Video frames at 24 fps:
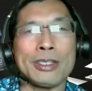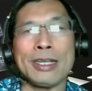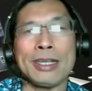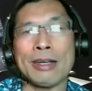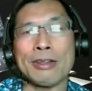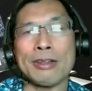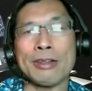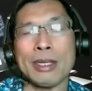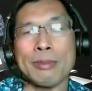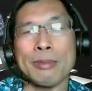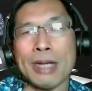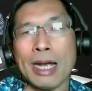You know,
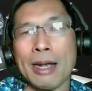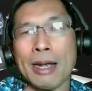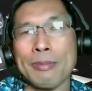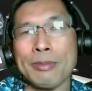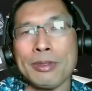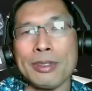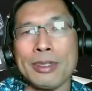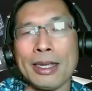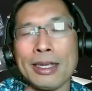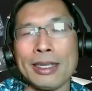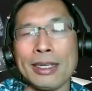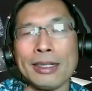
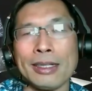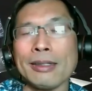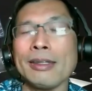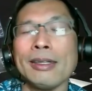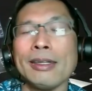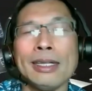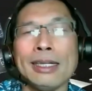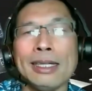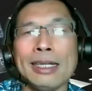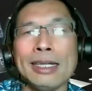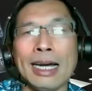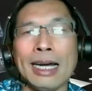sometimes they can
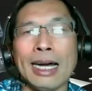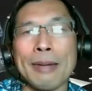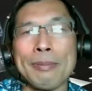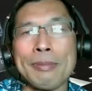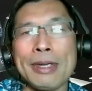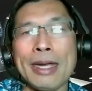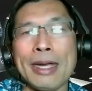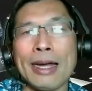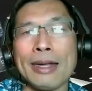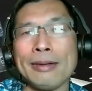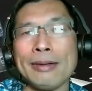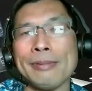um,
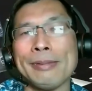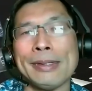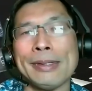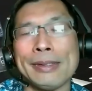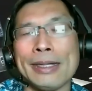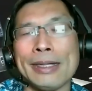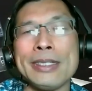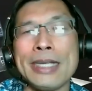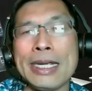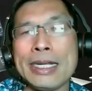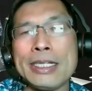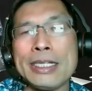get
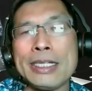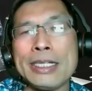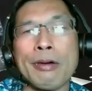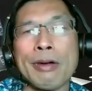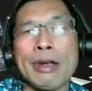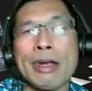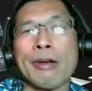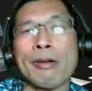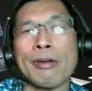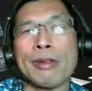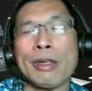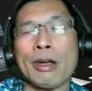a detail
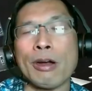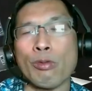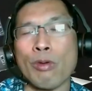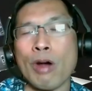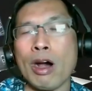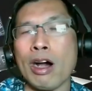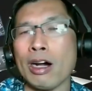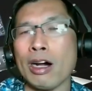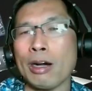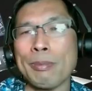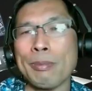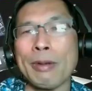here and there
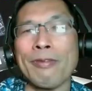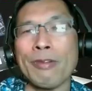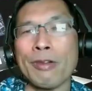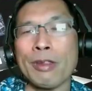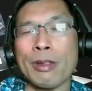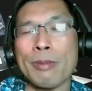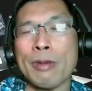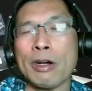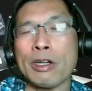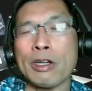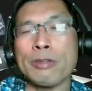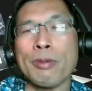wrong, but for the
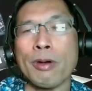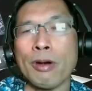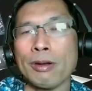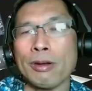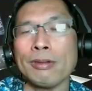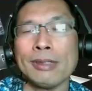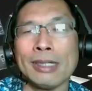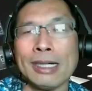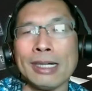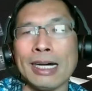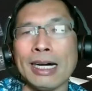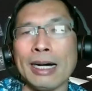most part,
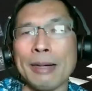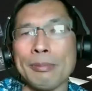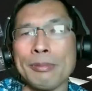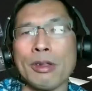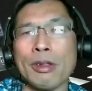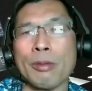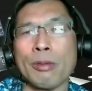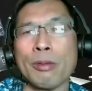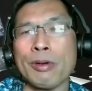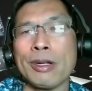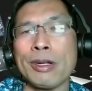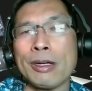um,
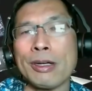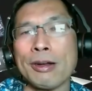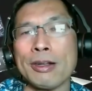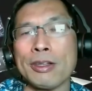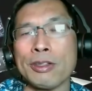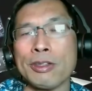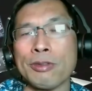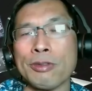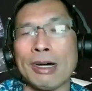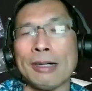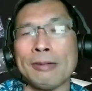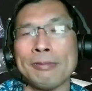they're pretty good
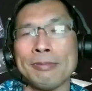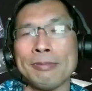as well.